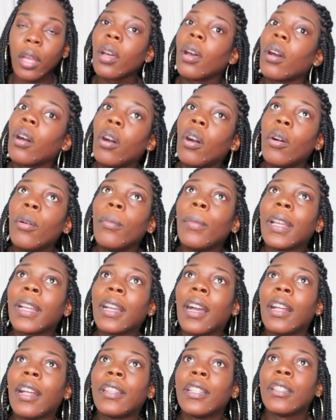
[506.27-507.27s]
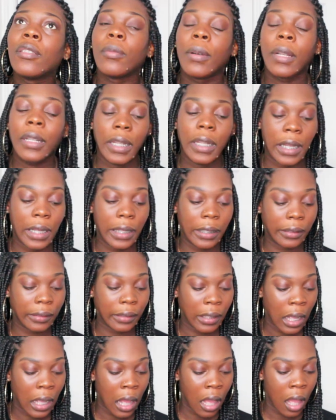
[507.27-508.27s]
Oh my god, this one
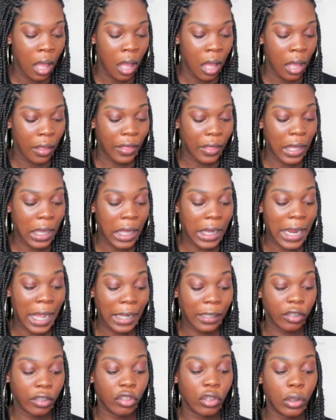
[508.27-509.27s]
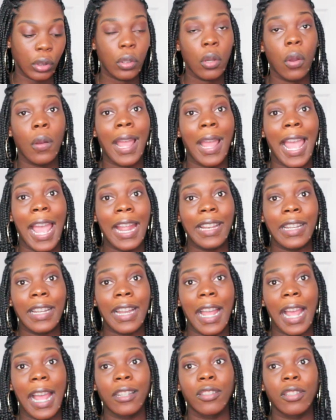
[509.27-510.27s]
is, the next 2 go hand
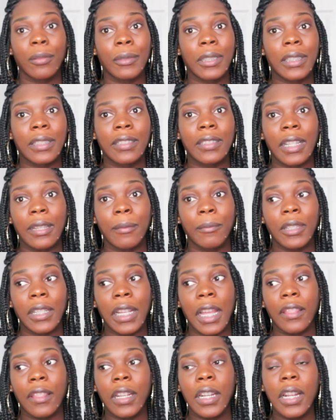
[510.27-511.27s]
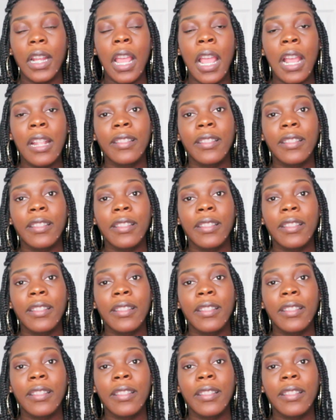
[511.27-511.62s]
in hand, so I'm gonna say them together.